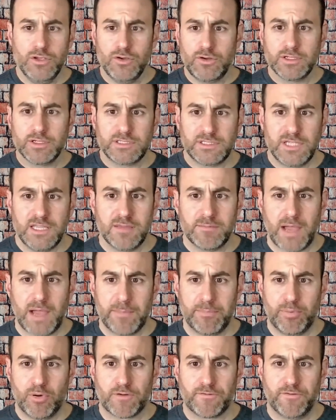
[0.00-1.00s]
you could see that my
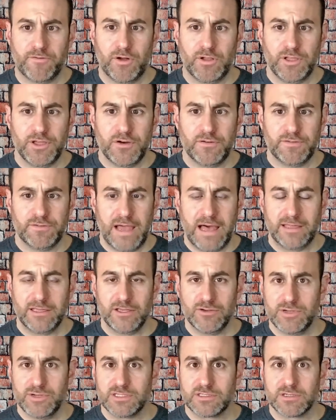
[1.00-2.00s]
portfolio
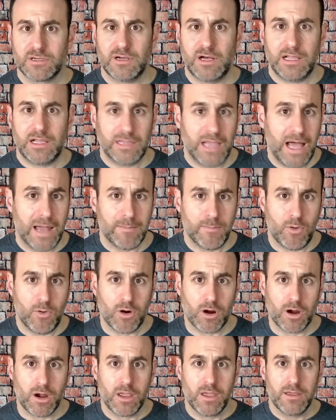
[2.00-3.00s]
value is a lot
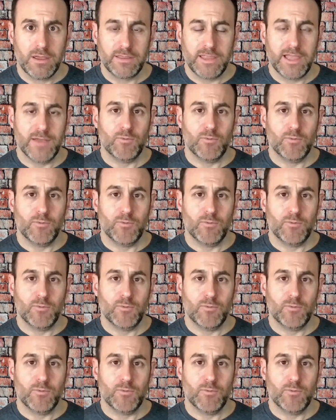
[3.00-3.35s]
more than